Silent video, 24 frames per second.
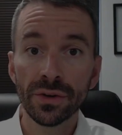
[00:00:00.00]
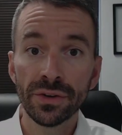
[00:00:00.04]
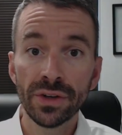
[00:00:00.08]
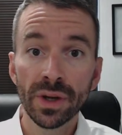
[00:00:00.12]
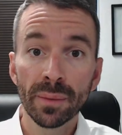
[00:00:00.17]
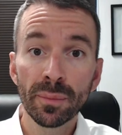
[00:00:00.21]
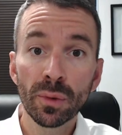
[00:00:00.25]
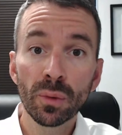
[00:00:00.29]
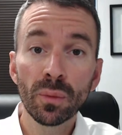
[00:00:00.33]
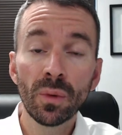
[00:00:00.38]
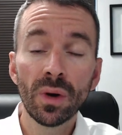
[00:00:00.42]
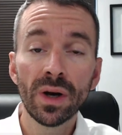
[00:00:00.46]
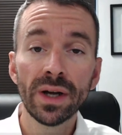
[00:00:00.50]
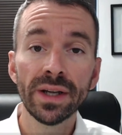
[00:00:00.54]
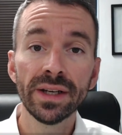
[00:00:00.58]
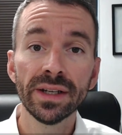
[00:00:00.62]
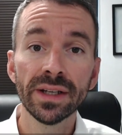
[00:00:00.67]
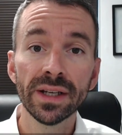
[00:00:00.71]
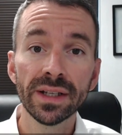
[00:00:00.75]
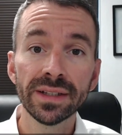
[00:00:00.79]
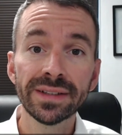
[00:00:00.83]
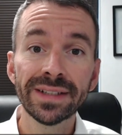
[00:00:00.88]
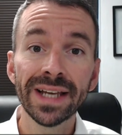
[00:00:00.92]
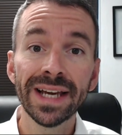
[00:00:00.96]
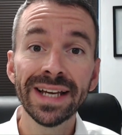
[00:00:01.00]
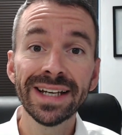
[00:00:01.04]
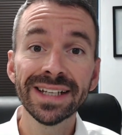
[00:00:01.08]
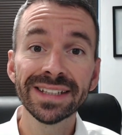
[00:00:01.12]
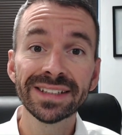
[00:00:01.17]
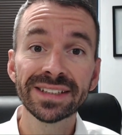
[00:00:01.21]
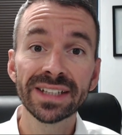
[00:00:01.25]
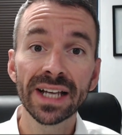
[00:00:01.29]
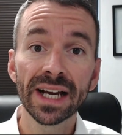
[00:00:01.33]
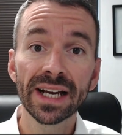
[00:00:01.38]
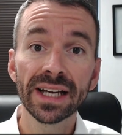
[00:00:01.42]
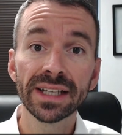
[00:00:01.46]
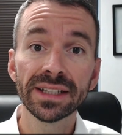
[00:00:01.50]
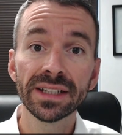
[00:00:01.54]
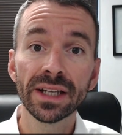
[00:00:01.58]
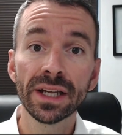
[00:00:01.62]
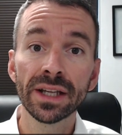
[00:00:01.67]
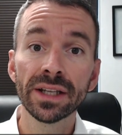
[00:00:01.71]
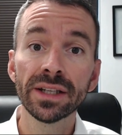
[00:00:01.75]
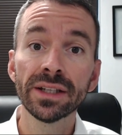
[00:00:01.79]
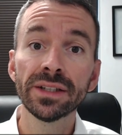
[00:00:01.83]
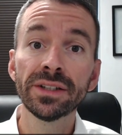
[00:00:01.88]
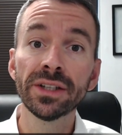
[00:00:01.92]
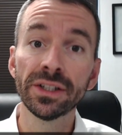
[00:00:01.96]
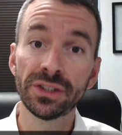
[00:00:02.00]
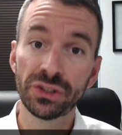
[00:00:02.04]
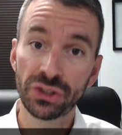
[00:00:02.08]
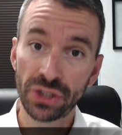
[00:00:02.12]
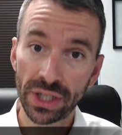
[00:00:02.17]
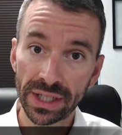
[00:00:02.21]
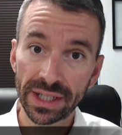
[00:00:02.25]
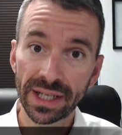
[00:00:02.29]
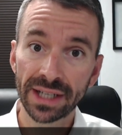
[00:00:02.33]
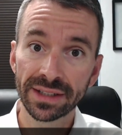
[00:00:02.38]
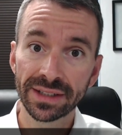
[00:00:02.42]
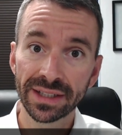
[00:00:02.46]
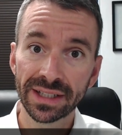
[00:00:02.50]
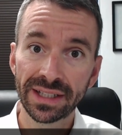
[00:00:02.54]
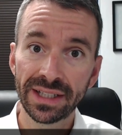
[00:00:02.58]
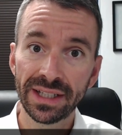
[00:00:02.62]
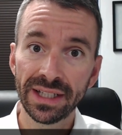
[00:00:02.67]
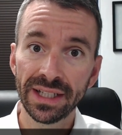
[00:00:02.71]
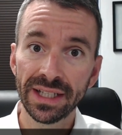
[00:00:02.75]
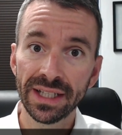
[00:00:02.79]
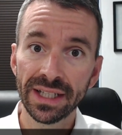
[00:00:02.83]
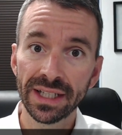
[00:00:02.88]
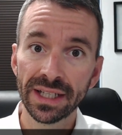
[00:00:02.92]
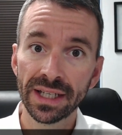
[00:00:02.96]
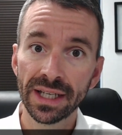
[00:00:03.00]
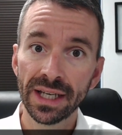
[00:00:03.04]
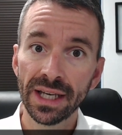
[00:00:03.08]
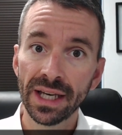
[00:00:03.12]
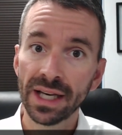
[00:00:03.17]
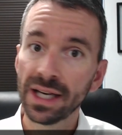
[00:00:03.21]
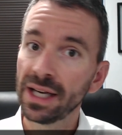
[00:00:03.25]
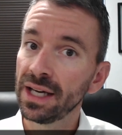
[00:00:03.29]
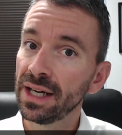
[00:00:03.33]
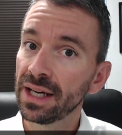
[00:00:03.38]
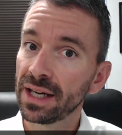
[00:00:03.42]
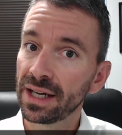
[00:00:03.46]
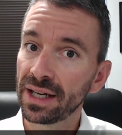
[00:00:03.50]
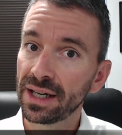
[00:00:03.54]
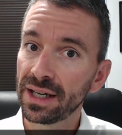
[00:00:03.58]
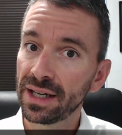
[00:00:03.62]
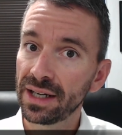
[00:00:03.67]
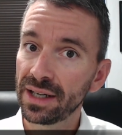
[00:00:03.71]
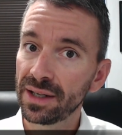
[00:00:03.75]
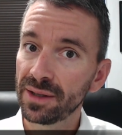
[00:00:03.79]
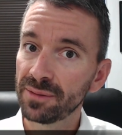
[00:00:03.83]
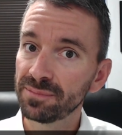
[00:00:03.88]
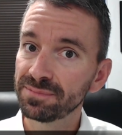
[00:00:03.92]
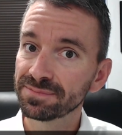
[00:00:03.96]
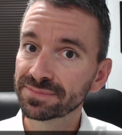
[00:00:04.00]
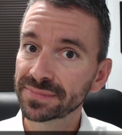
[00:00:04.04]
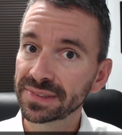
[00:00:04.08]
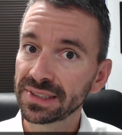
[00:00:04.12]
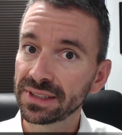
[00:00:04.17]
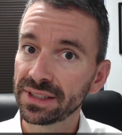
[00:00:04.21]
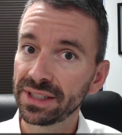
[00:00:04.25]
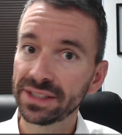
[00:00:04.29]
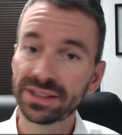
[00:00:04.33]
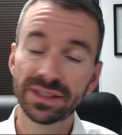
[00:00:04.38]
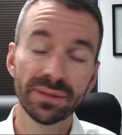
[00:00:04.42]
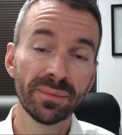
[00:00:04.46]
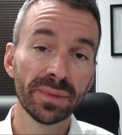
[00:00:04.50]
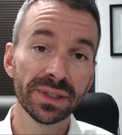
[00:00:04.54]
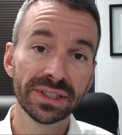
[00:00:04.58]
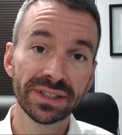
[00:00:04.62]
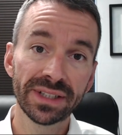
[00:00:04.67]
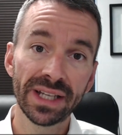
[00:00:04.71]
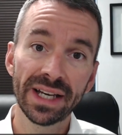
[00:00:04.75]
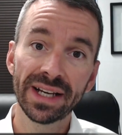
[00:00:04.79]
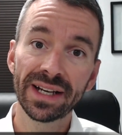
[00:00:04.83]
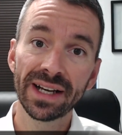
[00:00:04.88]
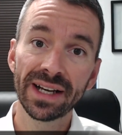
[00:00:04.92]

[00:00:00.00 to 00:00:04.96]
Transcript: Number 1, take a second to check out the key. It's a mistake